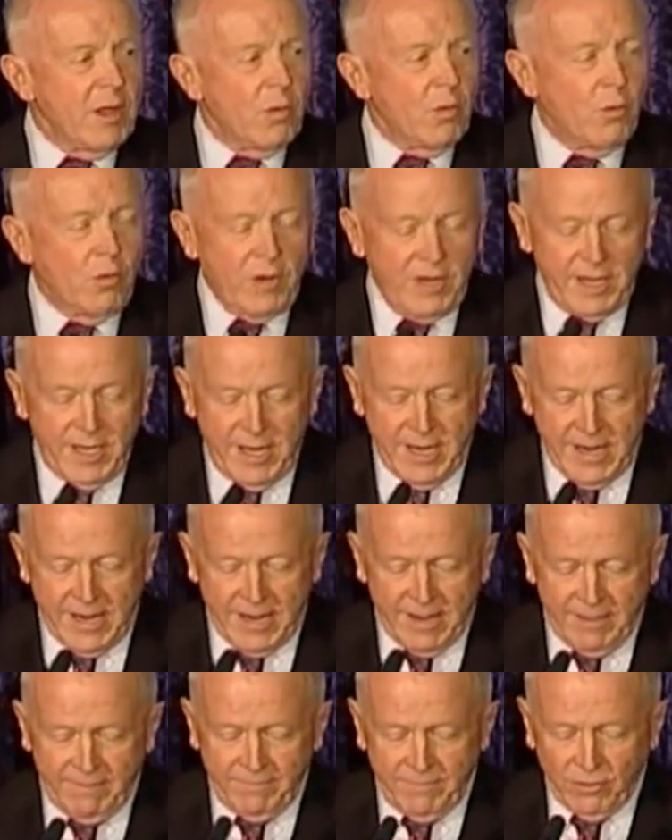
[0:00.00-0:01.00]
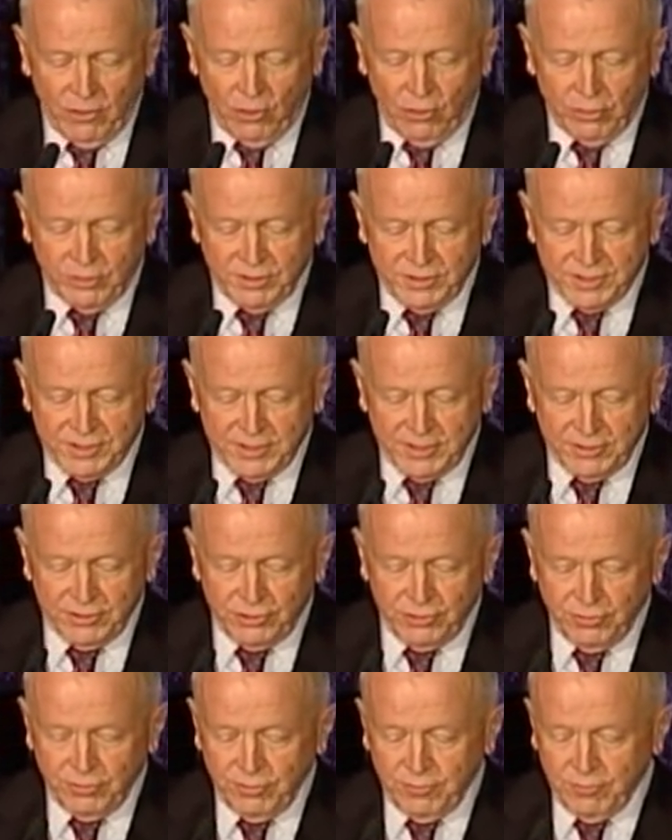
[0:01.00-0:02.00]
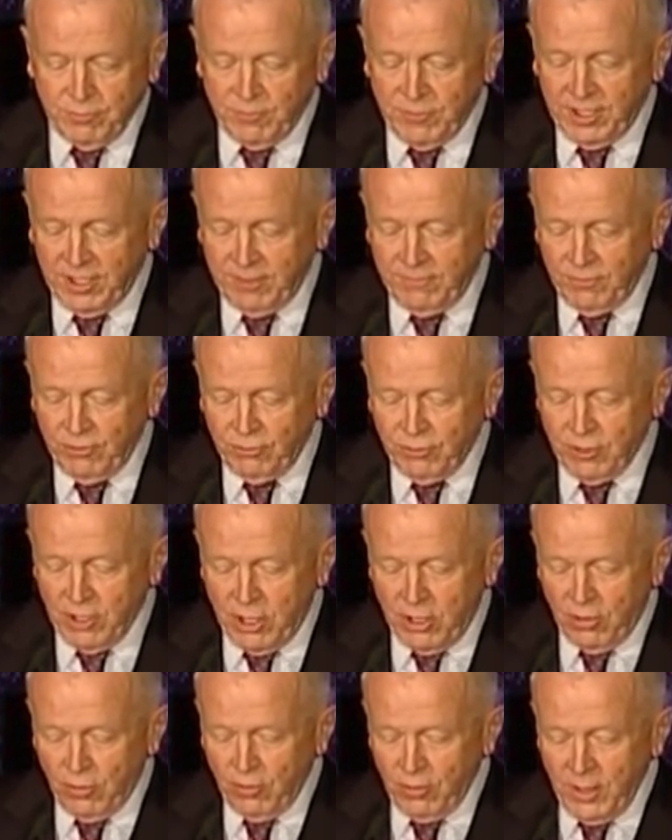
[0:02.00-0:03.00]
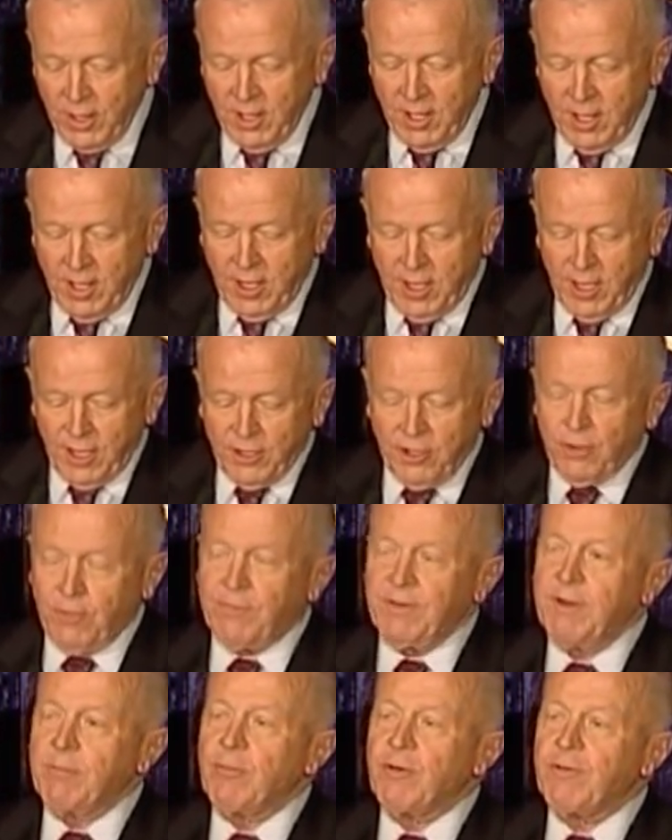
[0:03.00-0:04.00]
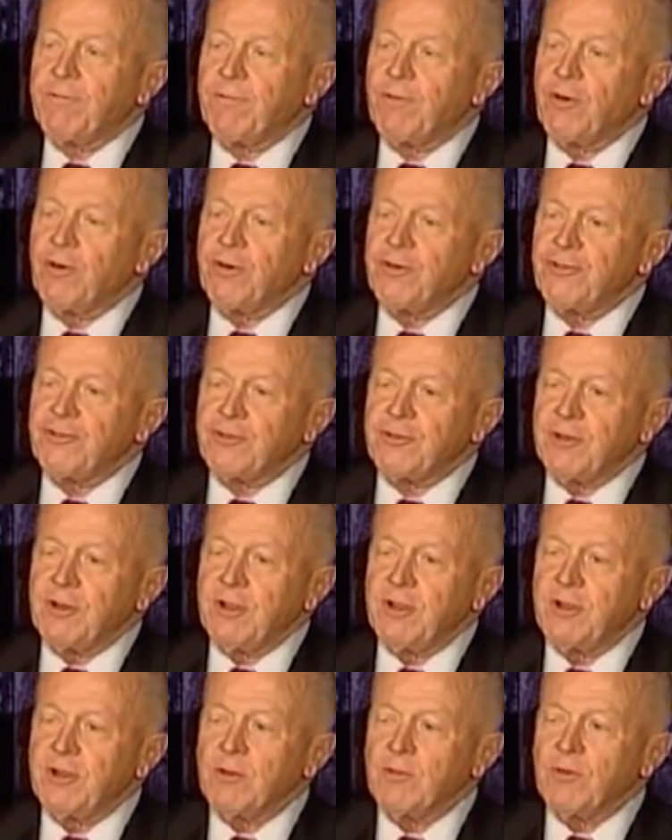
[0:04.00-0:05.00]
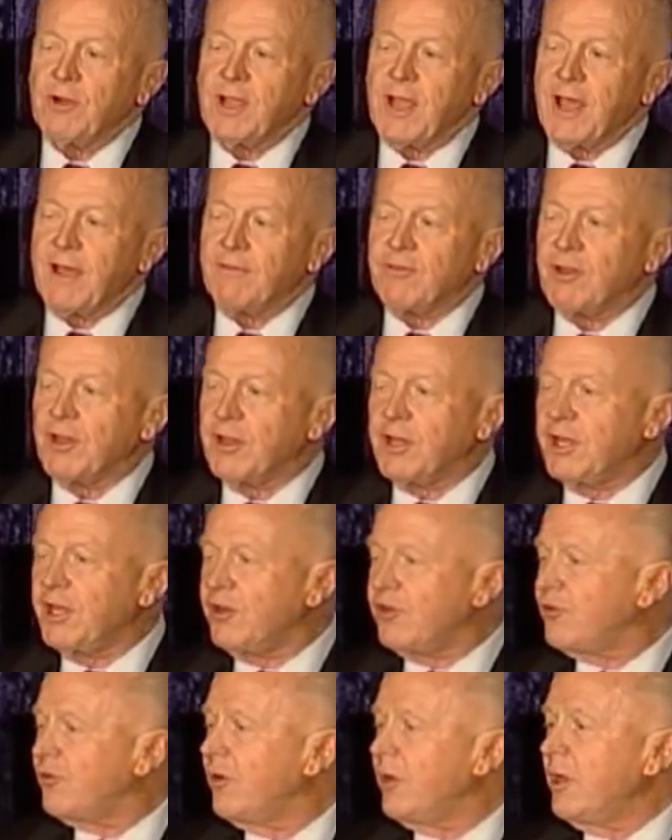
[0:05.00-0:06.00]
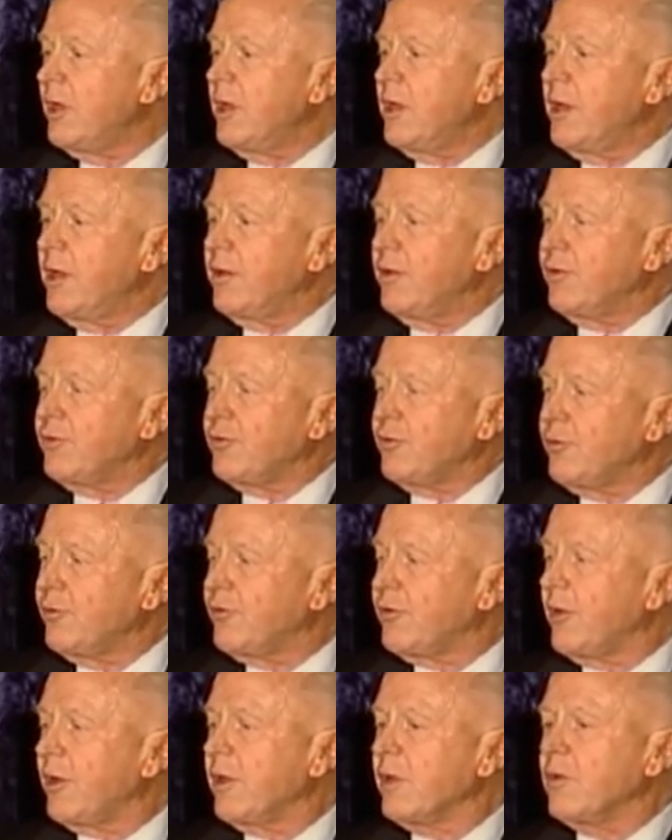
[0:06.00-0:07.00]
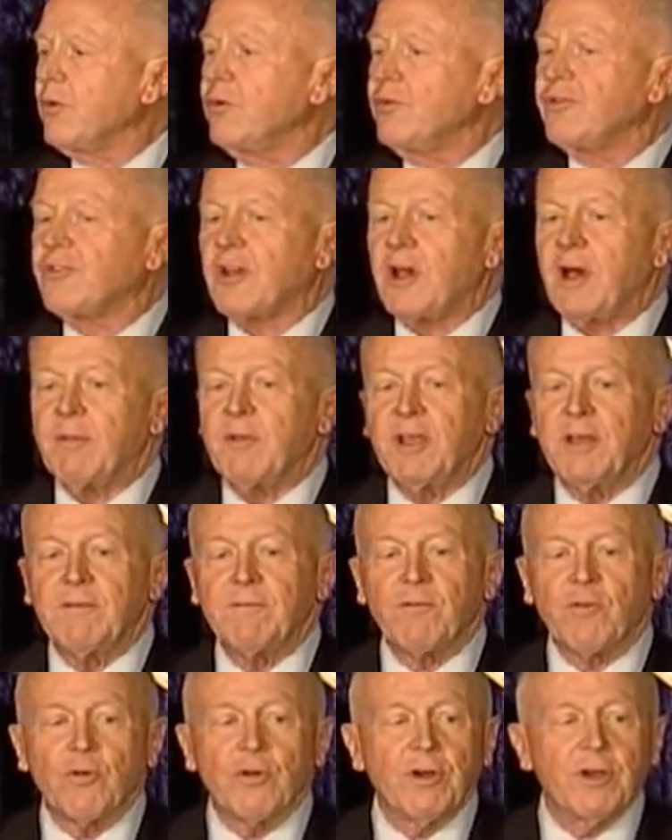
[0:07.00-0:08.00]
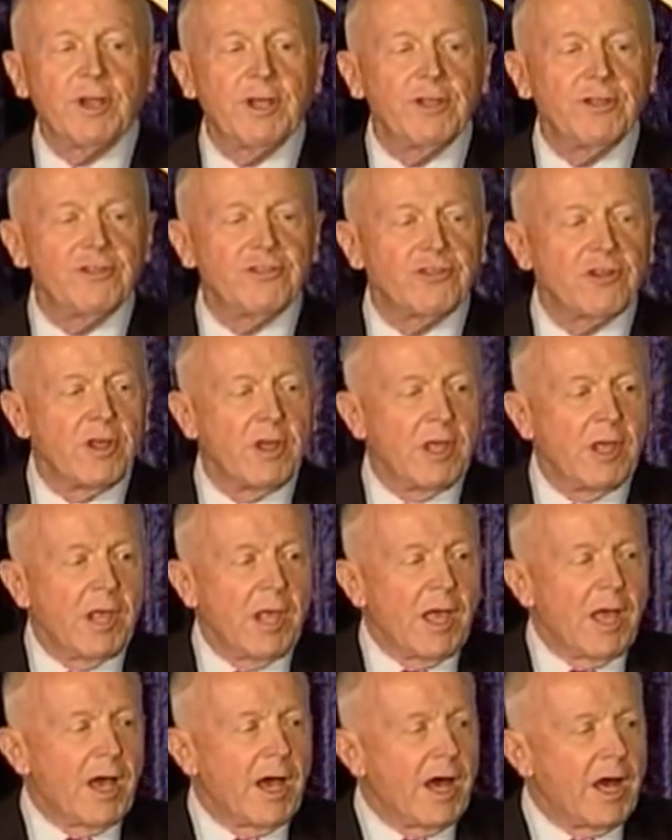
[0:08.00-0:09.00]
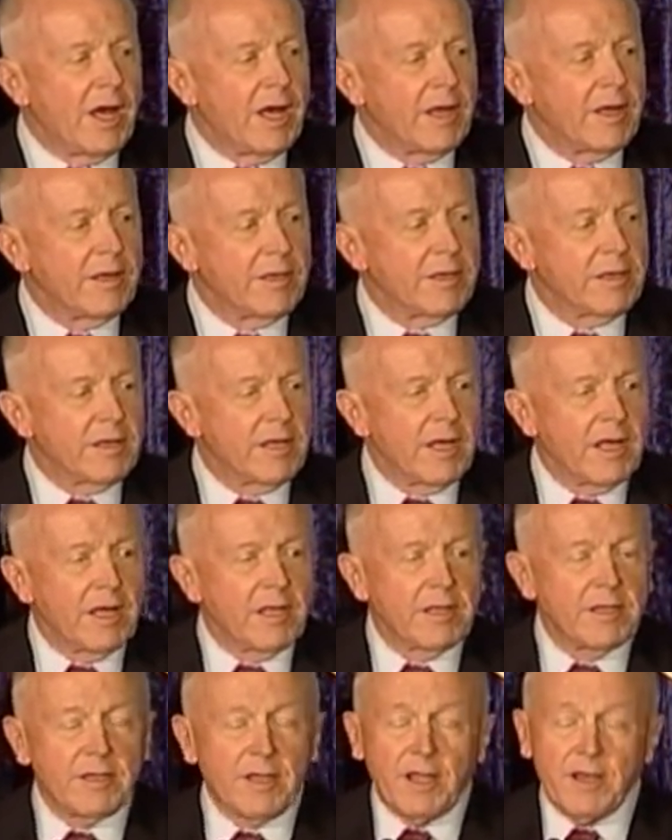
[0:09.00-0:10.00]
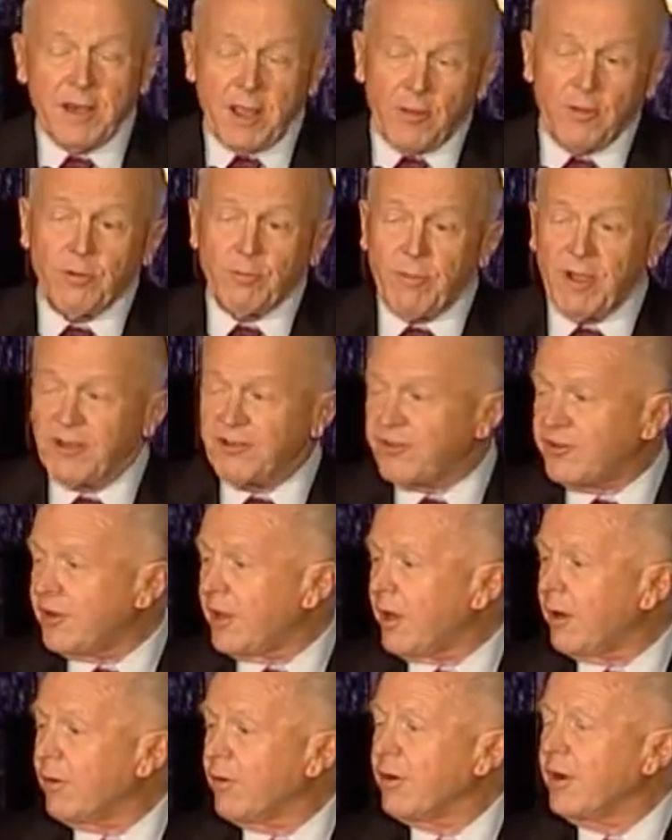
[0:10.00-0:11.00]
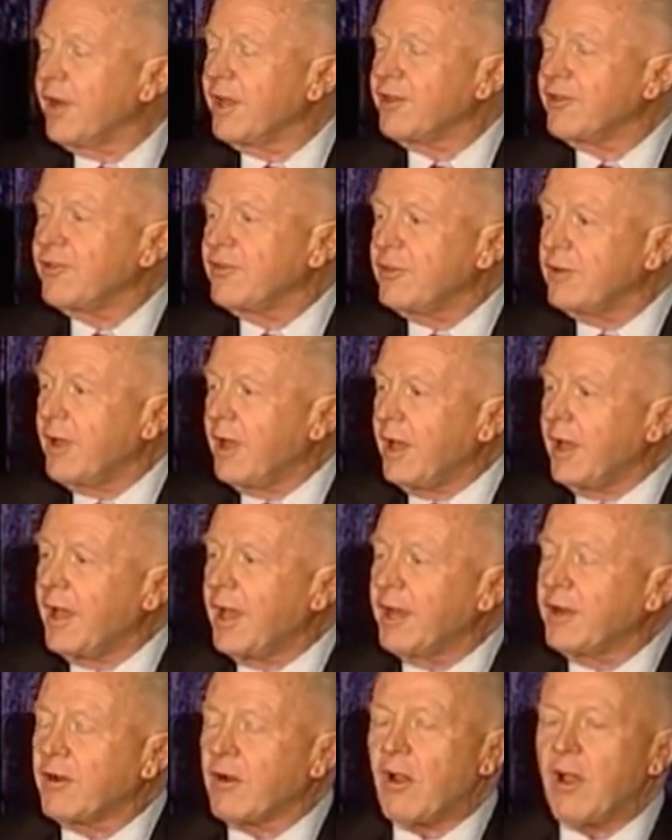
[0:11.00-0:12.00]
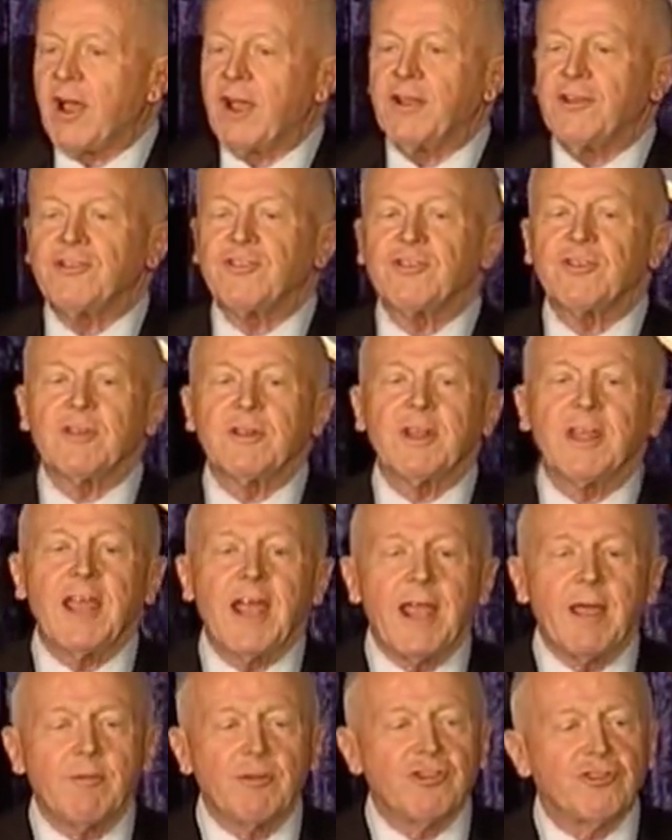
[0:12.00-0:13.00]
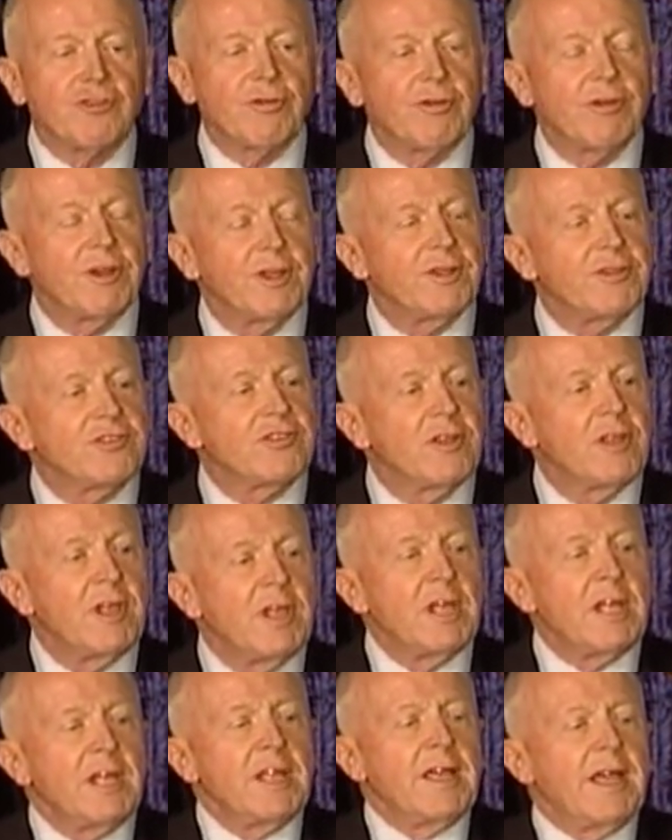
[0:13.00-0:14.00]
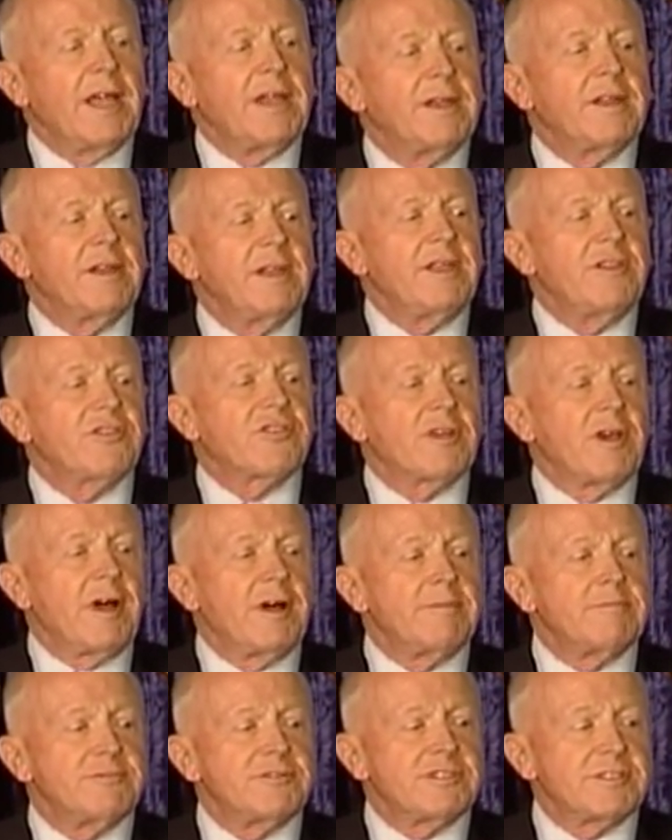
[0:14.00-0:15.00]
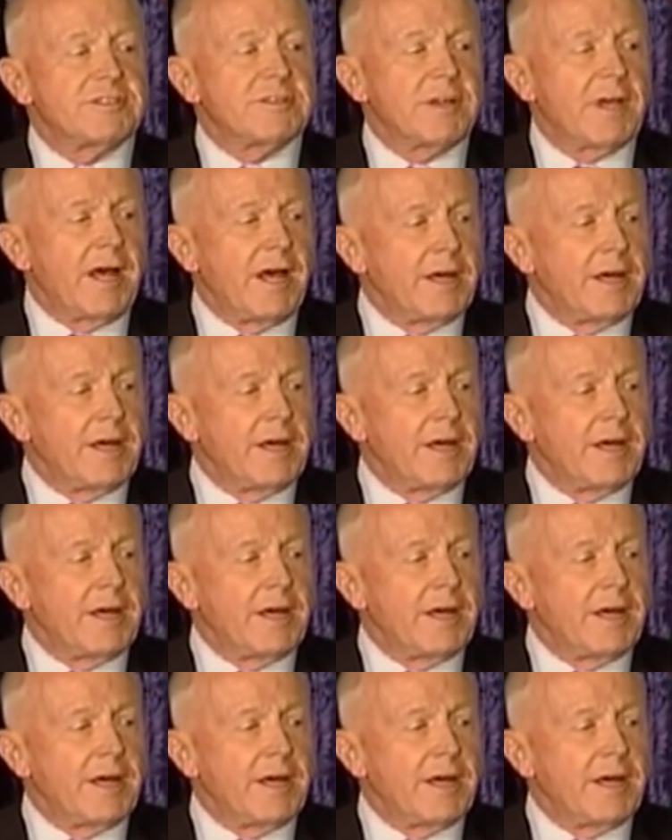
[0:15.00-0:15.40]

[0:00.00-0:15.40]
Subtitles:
We have, of course, as many of you know, on November 1st, we have Denise D'Souza, who's coming for his another bestseller, as Ed Klein's The Amateur is. And Denise comes